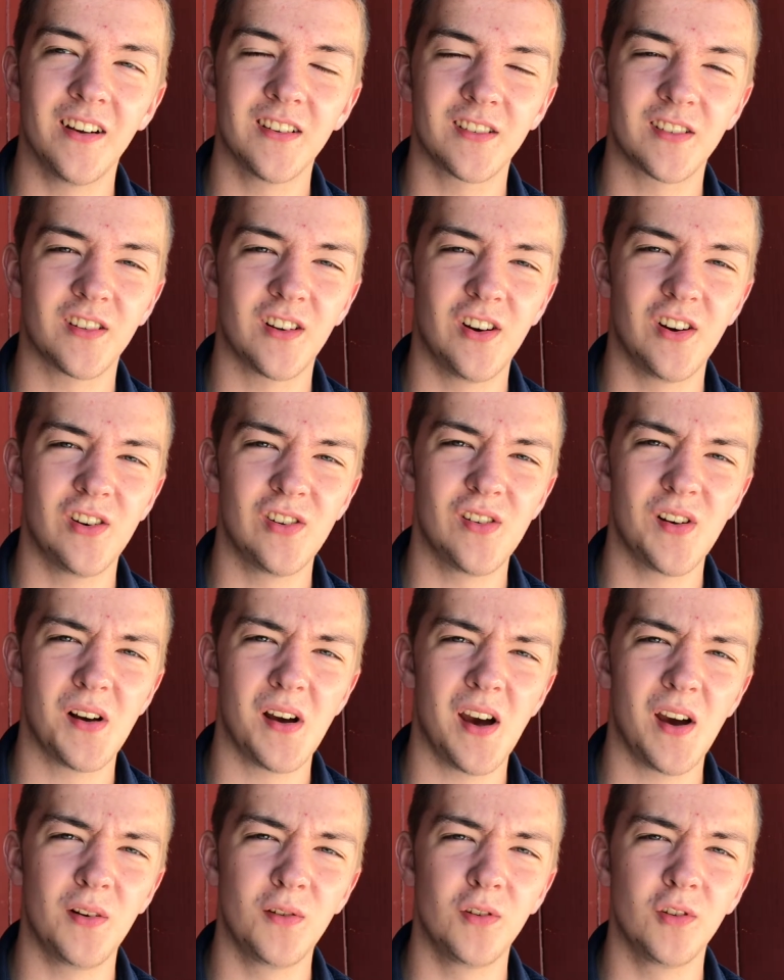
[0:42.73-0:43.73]
So,
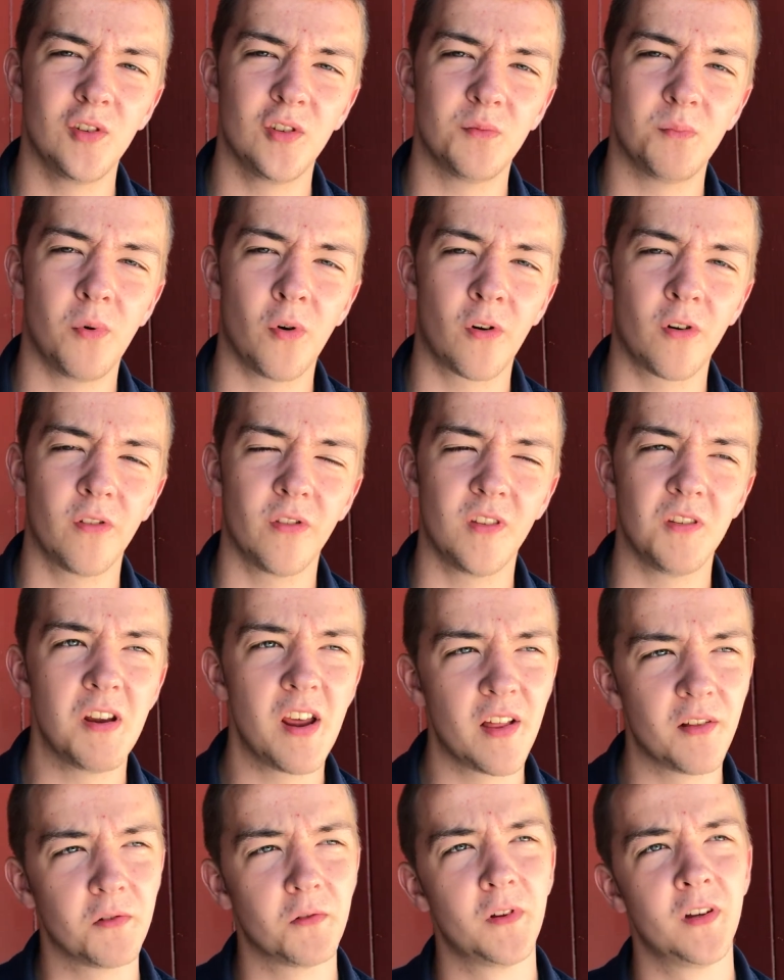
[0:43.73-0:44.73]
I was born in the
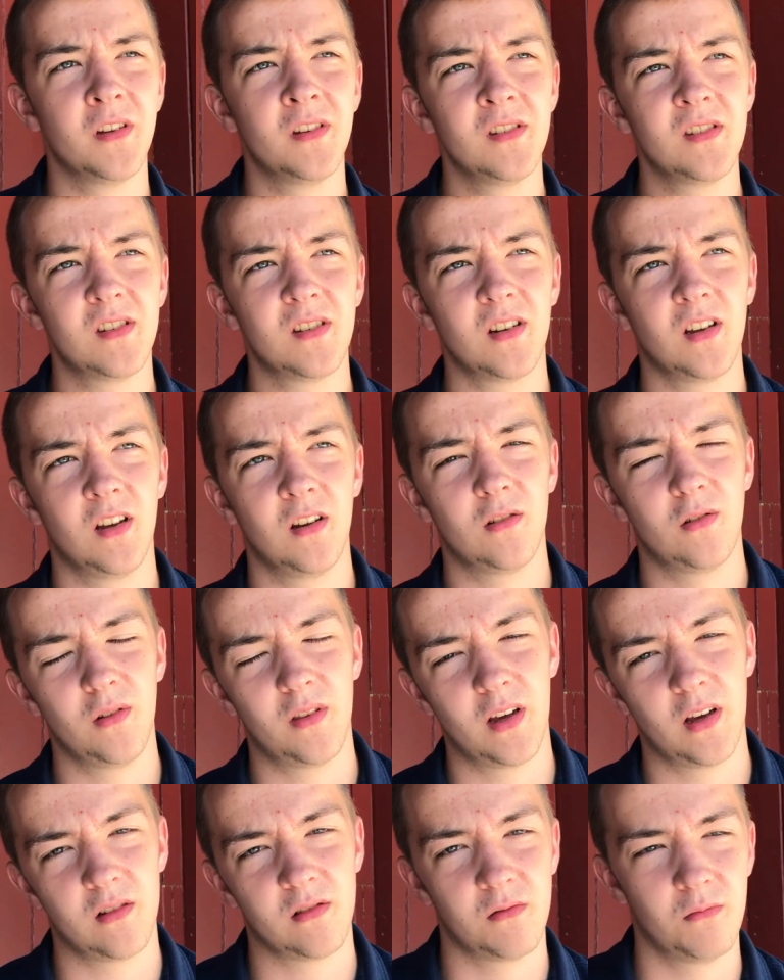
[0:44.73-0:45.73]
Netherlands in
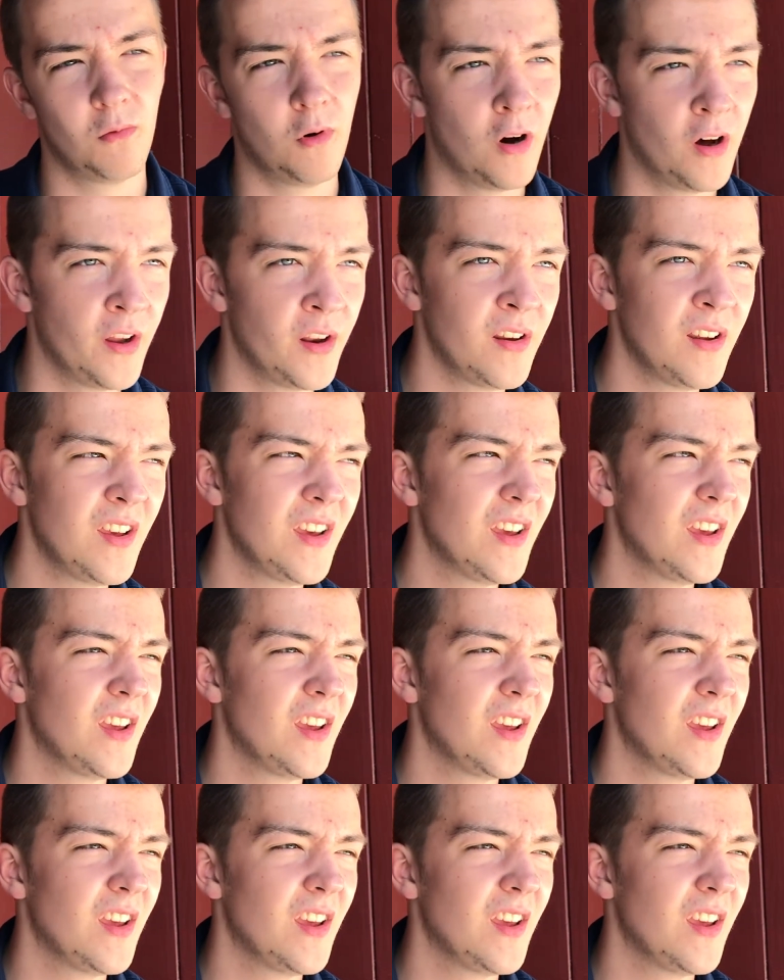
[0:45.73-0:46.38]
2001.